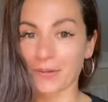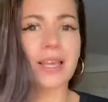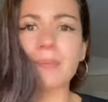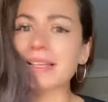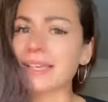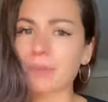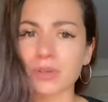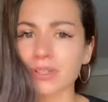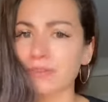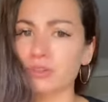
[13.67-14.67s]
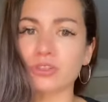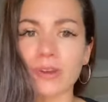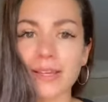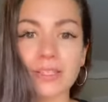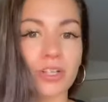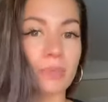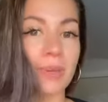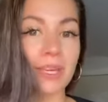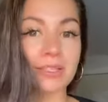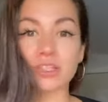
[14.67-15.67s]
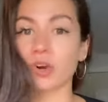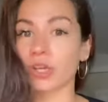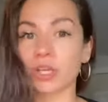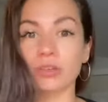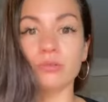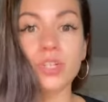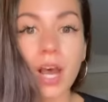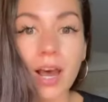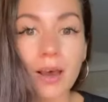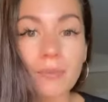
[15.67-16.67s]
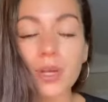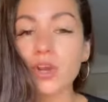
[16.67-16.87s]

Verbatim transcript: Some examples of eustress could be starting a new job,